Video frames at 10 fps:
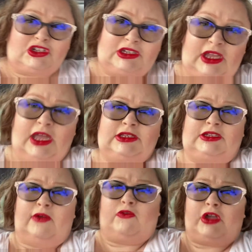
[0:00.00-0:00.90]
had
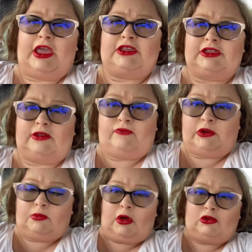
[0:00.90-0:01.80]
several cases of
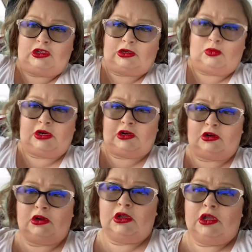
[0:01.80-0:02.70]
pneumonia where
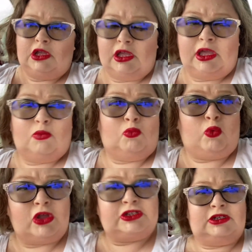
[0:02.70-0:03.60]
it
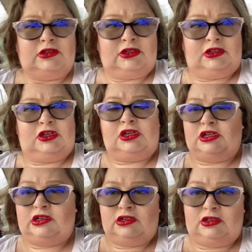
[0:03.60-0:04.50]
wasn't
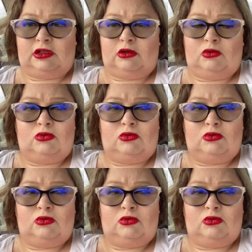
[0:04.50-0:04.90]
good, so.